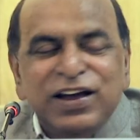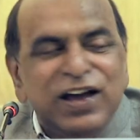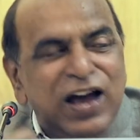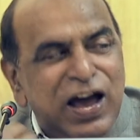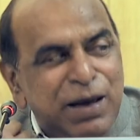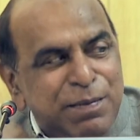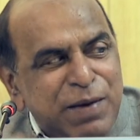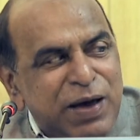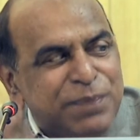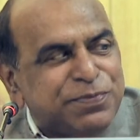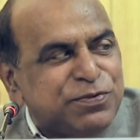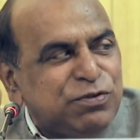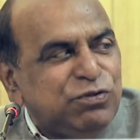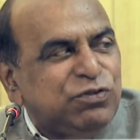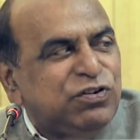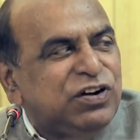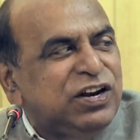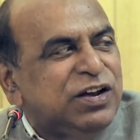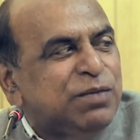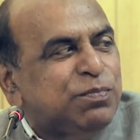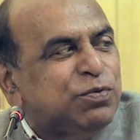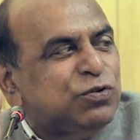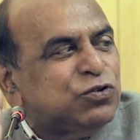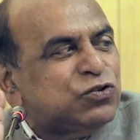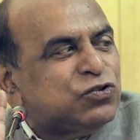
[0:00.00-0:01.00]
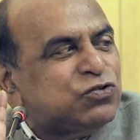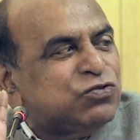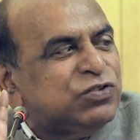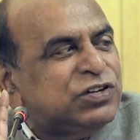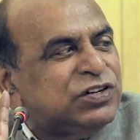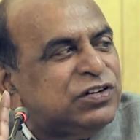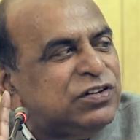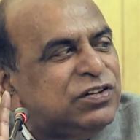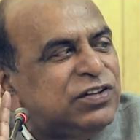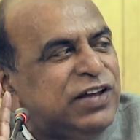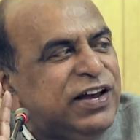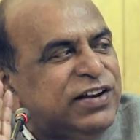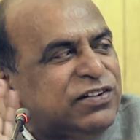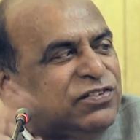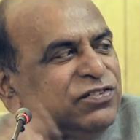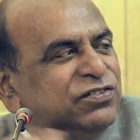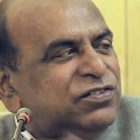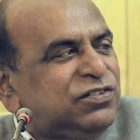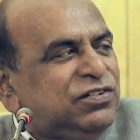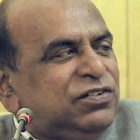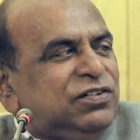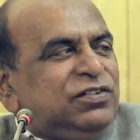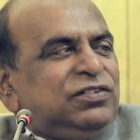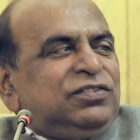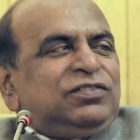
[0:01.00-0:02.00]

I'm absolutely opposed to it. Thanks.